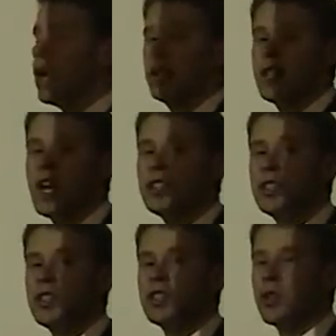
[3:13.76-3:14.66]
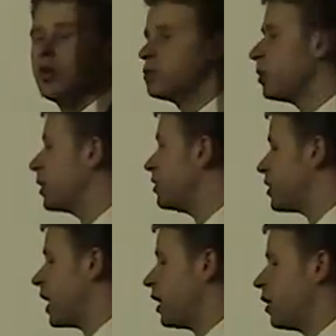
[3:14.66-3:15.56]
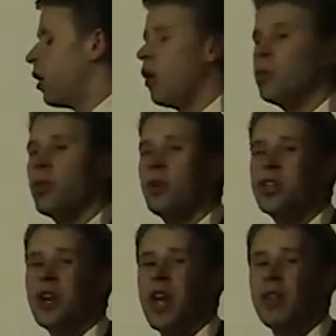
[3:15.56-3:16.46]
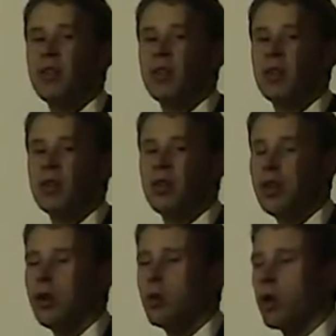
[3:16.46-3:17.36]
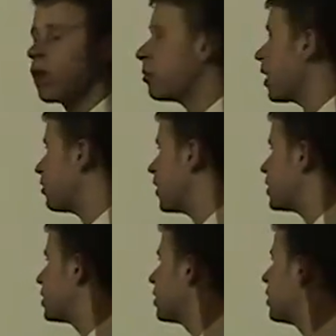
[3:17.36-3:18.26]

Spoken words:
Johnson Controls believes that all employees should have good worker benefits,